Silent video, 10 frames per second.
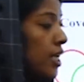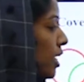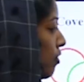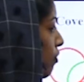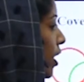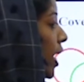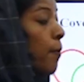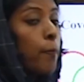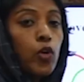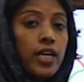If I am
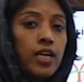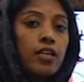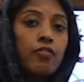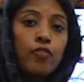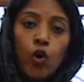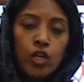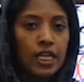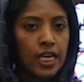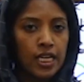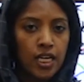putting the fourth
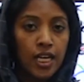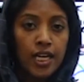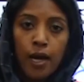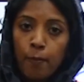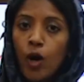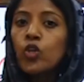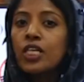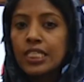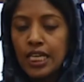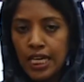layer above
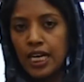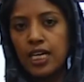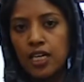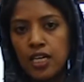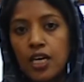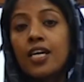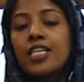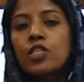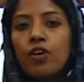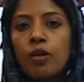the C layer,
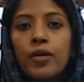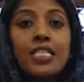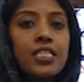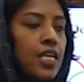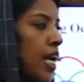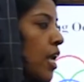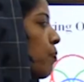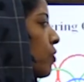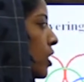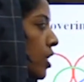it will be
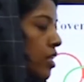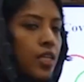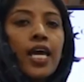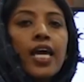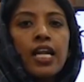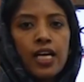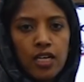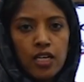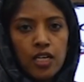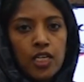same A layer.
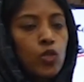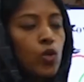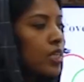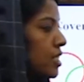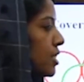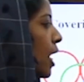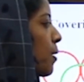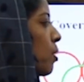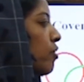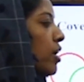So, this type
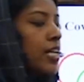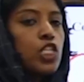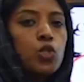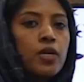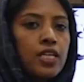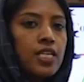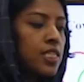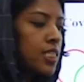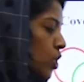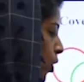of arrangement
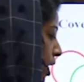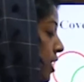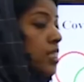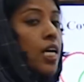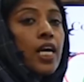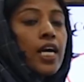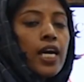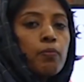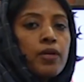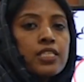is known as
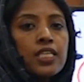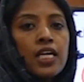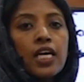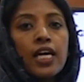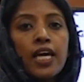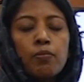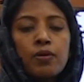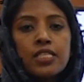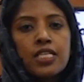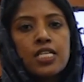
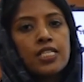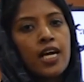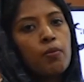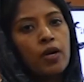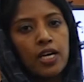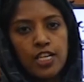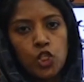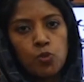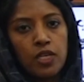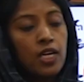ABC type
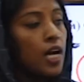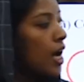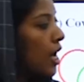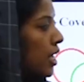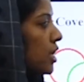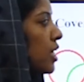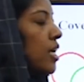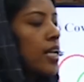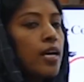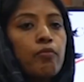arrangement. Another
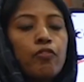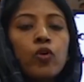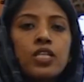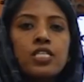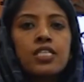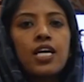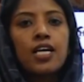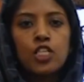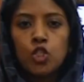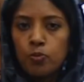name for this
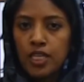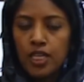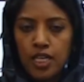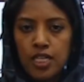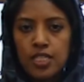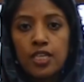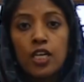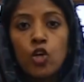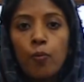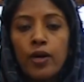arrangement is
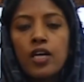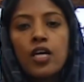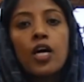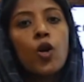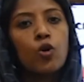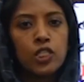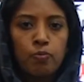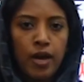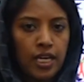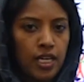cubic close
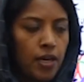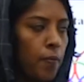packing.